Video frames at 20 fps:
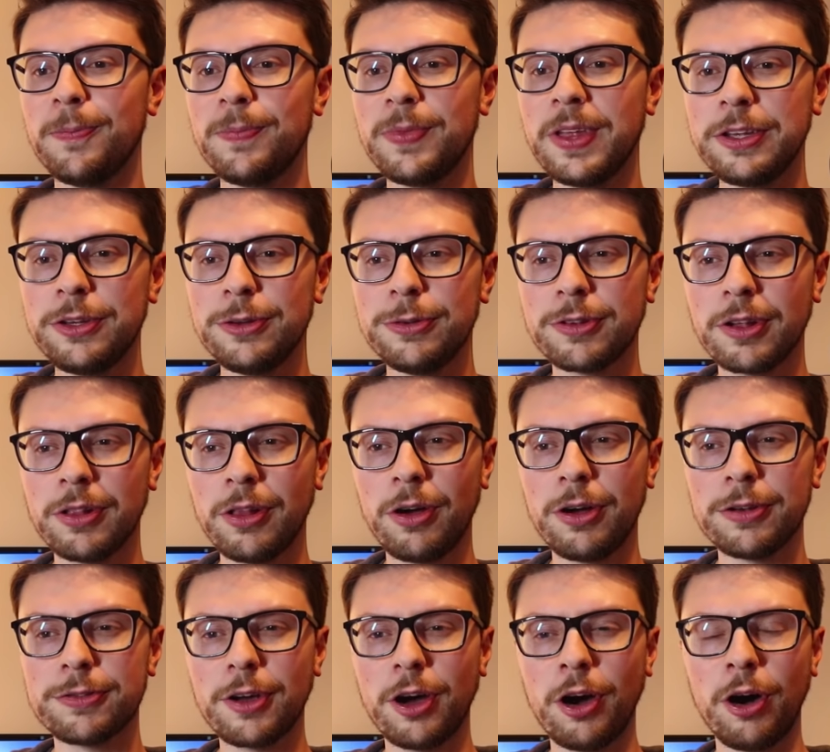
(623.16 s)
they use a
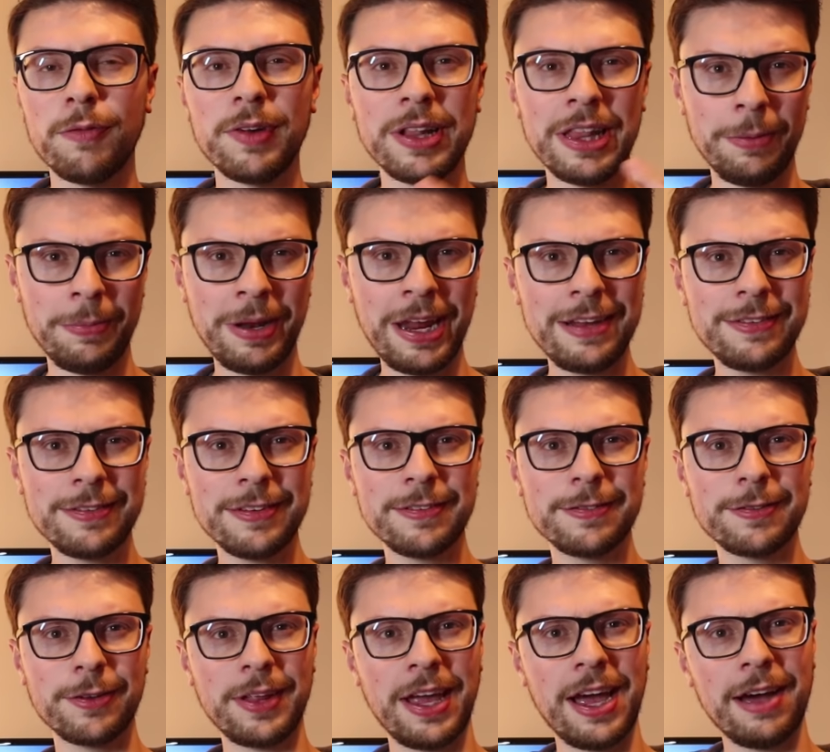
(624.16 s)
lot of eliminators.
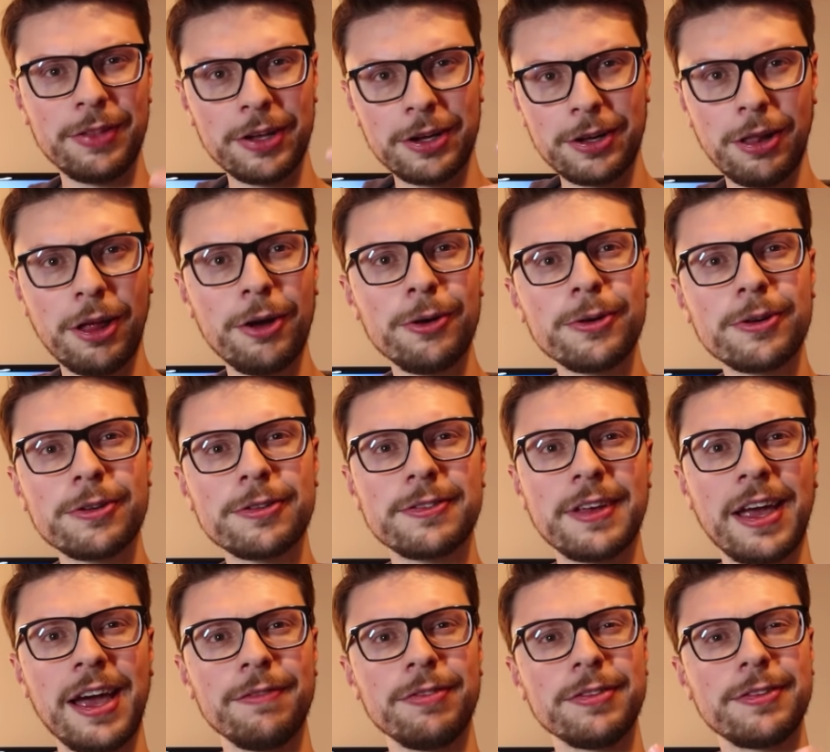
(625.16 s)
So they have the cloaks,
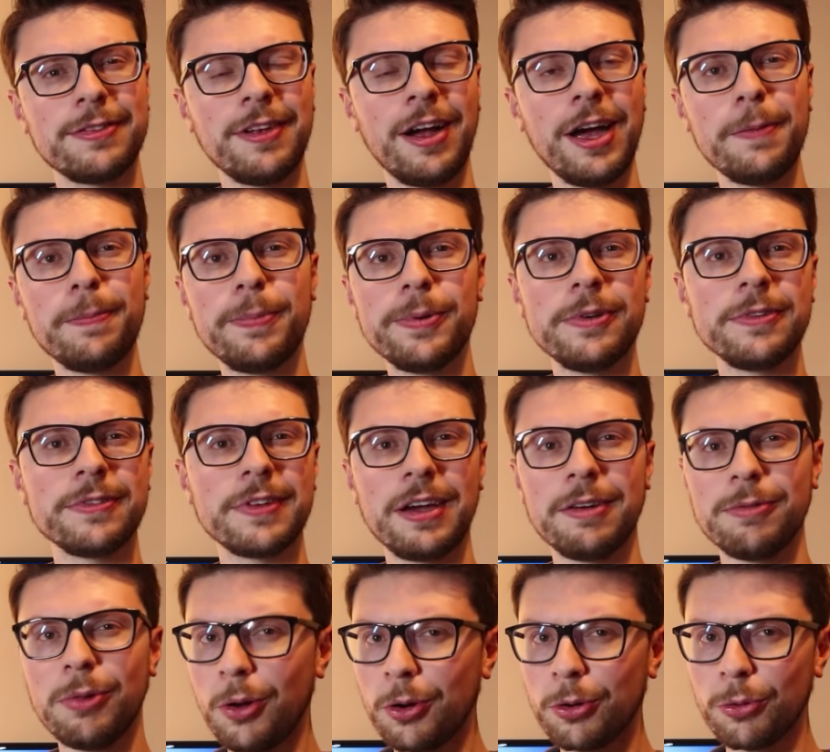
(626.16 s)
they have the snipers, they
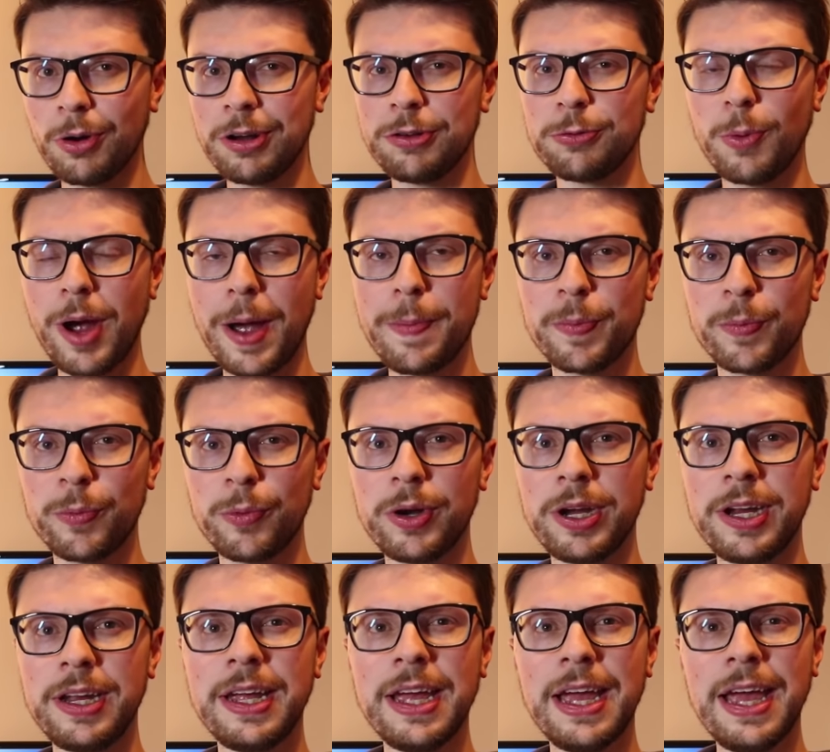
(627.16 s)
have long range
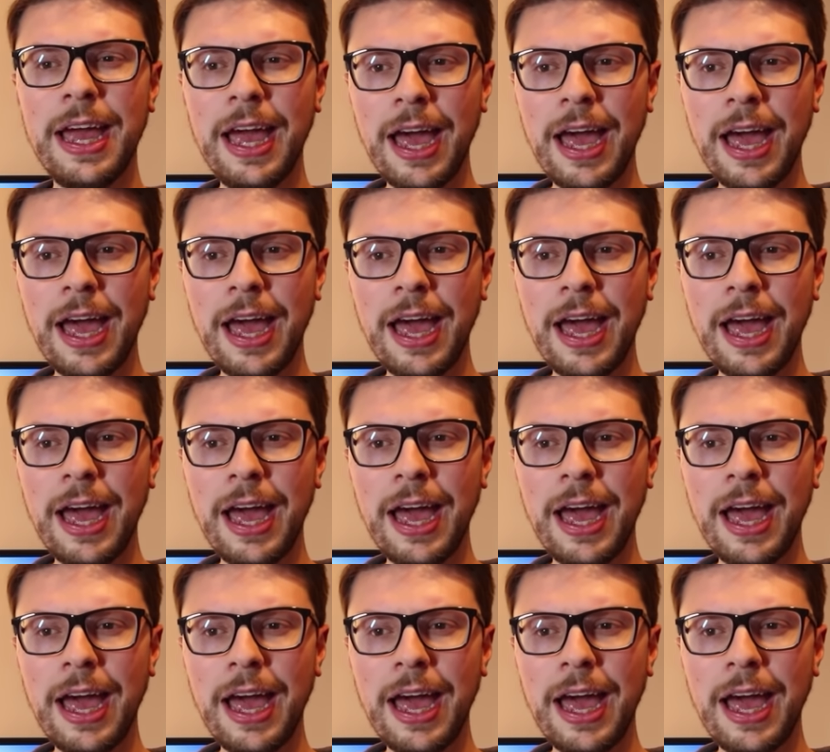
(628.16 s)
weaponry.